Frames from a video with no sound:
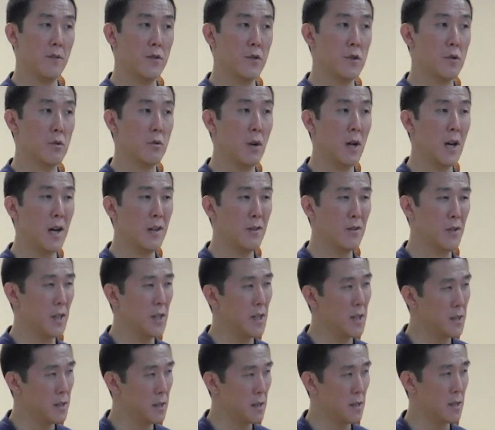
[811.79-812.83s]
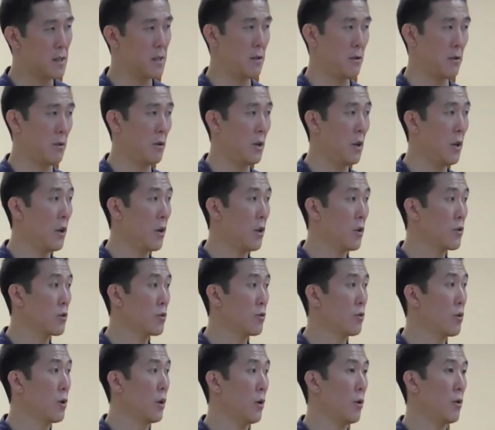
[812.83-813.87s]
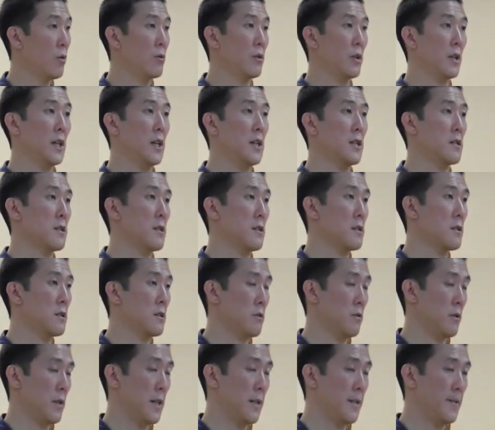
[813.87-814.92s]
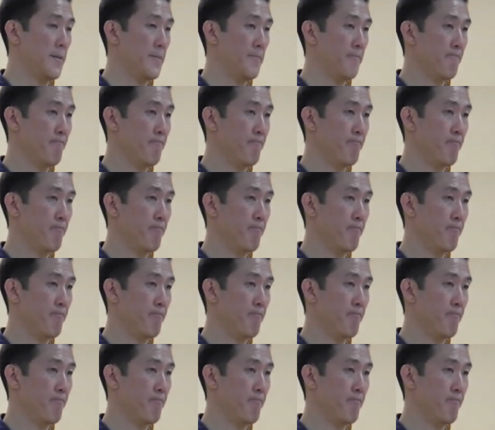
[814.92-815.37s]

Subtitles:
If it's too hot, you can't sit still. Too cold, you can't sit still either.